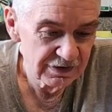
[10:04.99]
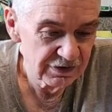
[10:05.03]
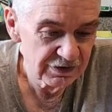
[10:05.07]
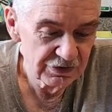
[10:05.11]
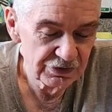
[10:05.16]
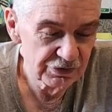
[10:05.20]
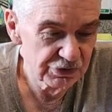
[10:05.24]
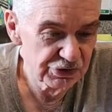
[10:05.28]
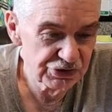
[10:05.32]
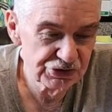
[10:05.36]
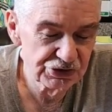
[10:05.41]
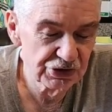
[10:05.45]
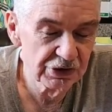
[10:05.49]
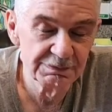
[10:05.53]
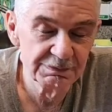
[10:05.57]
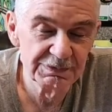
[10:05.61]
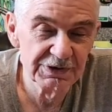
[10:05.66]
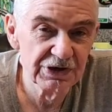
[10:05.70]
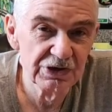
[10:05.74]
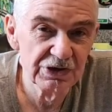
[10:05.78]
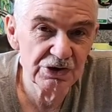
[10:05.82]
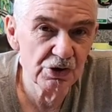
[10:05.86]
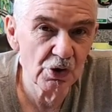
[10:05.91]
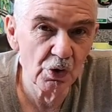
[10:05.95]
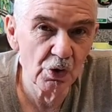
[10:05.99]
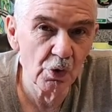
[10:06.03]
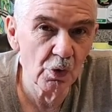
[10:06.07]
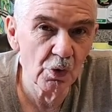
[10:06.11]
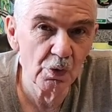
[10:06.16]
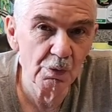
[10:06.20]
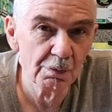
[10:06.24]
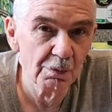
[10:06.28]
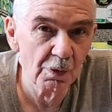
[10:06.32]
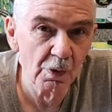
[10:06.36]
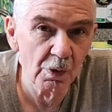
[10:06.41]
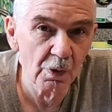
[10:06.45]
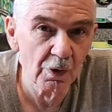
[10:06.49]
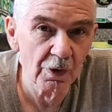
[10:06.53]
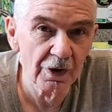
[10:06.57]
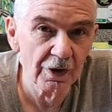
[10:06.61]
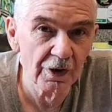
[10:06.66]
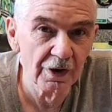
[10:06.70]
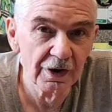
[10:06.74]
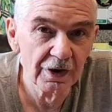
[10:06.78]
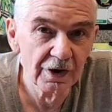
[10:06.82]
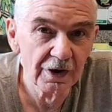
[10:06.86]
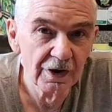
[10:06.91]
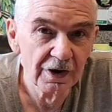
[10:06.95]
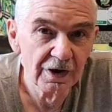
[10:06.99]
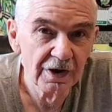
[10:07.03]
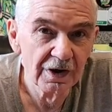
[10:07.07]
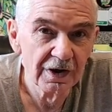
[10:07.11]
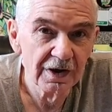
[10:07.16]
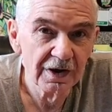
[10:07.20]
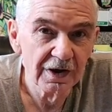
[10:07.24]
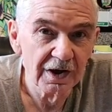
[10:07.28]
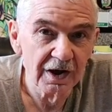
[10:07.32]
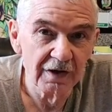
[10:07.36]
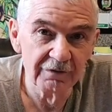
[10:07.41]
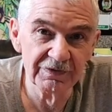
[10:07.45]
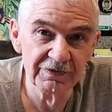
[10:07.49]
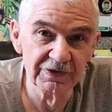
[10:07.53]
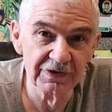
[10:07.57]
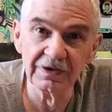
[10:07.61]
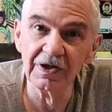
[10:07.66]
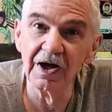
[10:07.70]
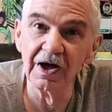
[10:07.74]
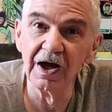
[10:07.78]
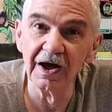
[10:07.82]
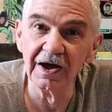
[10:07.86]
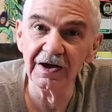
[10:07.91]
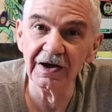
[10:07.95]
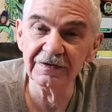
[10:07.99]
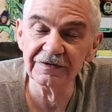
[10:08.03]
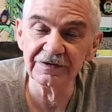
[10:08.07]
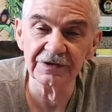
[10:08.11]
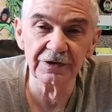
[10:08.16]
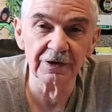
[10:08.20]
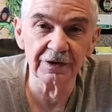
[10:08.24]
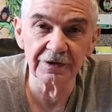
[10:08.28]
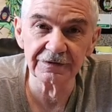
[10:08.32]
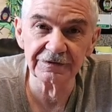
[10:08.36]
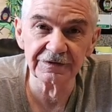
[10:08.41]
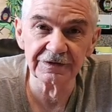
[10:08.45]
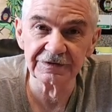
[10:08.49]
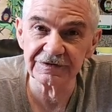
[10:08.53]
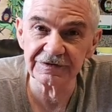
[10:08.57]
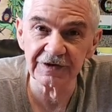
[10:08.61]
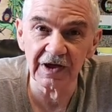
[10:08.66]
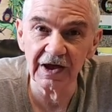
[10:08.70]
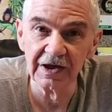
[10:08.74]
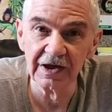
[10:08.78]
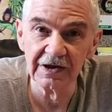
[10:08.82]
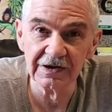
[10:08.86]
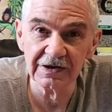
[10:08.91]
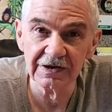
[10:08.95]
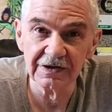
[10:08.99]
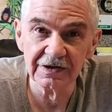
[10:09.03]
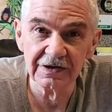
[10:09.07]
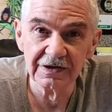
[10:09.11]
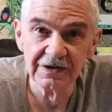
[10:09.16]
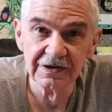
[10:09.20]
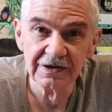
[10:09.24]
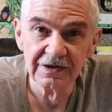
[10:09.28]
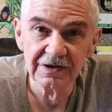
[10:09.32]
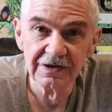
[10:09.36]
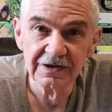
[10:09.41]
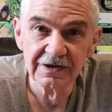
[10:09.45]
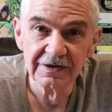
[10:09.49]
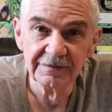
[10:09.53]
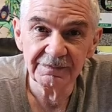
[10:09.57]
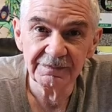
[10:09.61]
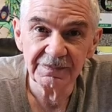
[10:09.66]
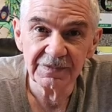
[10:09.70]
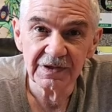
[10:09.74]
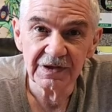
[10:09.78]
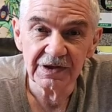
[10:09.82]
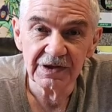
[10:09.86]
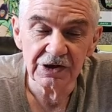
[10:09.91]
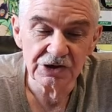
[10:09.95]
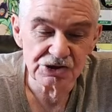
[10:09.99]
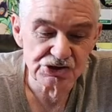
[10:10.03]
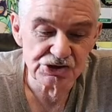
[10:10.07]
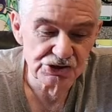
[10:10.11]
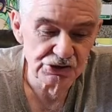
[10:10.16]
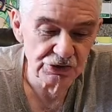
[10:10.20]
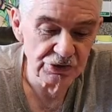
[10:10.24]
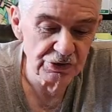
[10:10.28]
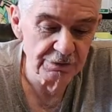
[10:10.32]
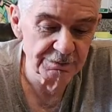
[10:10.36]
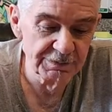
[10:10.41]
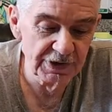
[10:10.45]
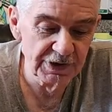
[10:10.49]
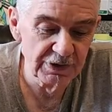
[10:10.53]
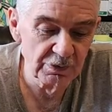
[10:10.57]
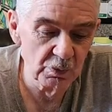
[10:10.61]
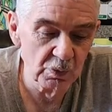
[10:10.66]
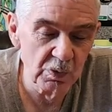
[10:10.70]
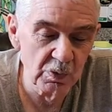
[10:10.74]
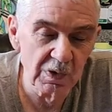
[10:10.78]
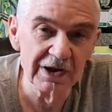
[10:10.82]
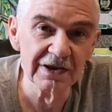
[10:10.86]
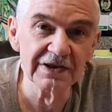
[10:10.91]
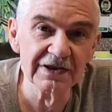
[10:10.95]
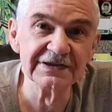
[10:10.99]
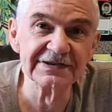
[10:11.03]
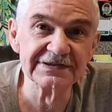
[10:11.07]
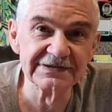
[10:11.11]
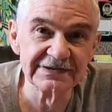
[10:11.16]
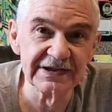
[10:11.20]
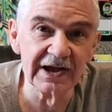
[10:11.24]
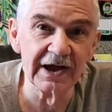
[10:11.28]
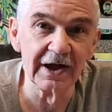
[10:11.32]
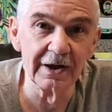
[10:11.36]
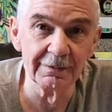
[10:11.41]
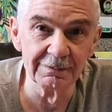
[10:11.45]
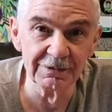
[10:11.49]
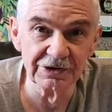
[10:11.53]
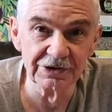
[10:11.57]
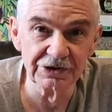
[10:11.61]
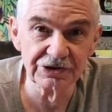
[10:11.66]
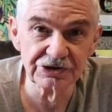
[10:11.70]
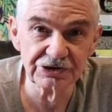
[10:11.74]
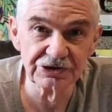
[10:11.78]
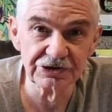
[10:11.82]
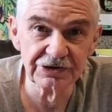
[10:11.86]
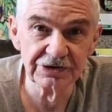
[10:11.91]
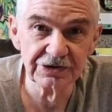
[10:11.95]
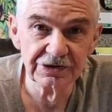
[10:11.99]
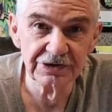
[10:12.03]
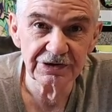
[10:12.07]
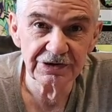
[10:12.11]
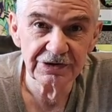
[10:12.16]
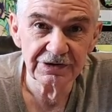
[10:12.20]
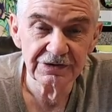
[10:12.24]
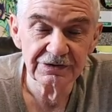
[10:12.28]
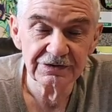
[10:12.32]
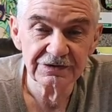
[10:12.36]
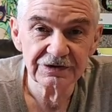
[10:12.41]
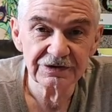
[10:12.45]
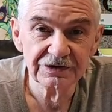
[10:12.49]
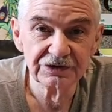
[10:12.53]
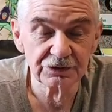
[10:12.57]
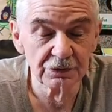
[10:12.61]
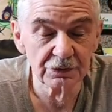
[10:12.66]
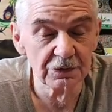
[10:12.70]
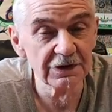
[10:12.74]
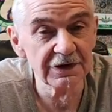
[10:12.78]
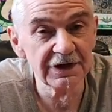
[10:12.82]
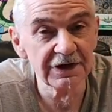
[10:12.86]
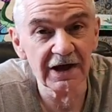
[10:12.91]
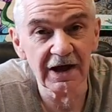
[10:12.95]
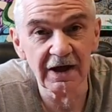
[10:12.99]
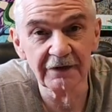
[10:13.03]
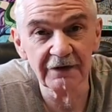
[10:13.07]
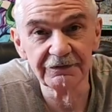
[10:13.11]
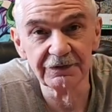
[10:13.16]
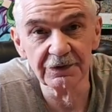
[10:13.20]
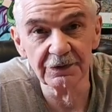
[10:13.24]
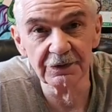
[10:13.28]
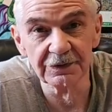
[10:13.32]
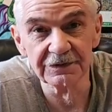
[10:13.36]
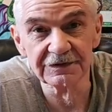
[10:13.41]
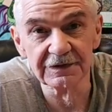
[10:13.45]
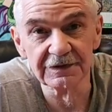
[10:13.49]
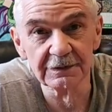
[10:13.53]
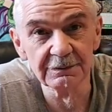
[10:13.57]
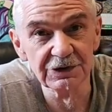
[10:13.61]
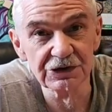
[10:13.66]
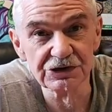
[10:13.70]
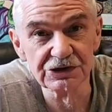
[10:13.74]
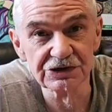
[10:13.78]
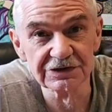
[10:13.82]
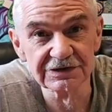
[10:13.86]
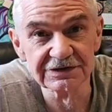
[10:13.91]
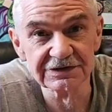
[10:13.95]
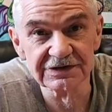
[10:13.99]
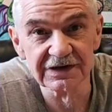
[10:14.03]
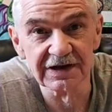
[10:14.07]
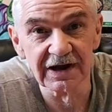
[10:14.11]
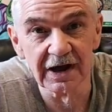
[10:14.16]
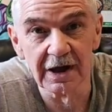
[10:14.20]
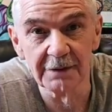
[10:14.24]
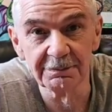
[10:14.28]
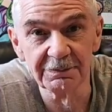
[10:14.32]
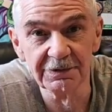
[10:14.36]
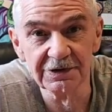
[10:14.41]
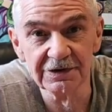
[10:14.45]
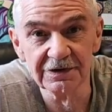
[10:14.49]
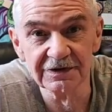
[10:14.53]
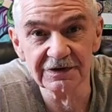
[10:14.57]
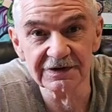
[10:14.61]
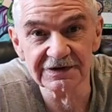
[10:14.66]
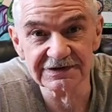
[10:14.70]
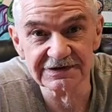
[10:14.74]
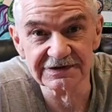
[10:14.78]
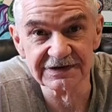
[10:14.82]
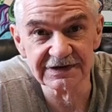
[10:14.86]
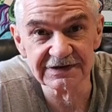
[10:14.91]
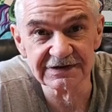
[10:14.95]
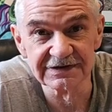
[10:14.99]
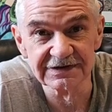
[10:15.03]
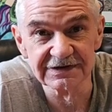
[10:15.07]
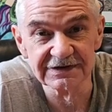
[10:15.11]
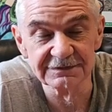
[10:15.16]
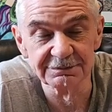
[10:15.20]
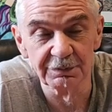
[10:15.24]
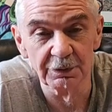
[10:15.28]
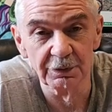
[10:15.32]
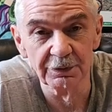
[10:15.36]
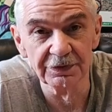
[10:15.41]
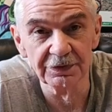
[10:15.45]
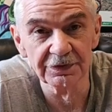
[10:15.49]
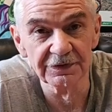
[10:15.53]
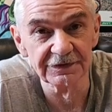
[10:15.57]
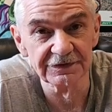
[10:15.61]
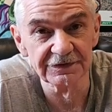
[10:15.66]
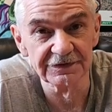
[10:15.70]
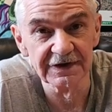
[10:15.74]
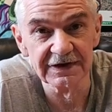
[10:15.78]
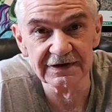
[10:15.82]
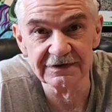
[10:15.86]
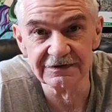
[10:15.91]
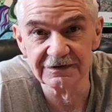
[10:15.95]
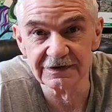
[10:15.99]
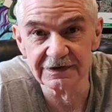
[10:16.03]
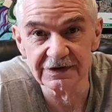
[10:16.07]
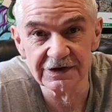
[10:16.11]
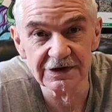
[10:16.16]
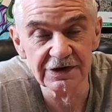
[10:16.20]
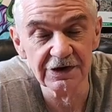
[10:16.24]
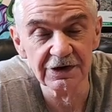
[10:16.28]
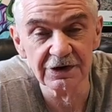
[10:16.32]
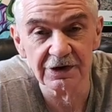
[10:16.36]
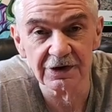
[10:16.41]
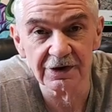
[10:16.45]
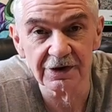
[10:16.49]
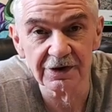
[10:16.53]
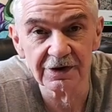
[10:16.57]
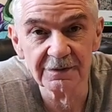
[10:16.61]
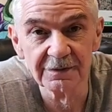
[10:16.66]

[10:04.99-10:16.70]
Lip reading: There should be no more of the lies in our society. It should have been well established shortly after those commissions that happened in the 60s, both in the States and here,